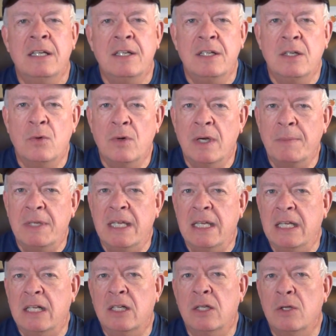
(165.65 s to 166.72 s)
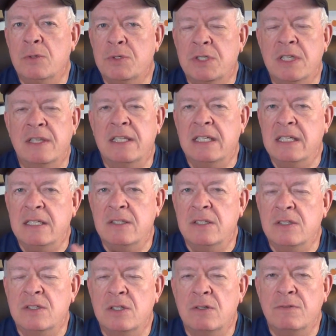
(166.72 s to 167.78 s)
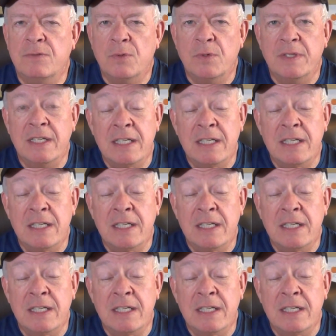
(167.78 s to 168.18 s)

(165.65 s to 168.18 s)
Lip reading: where I'm getting close to things and so forth.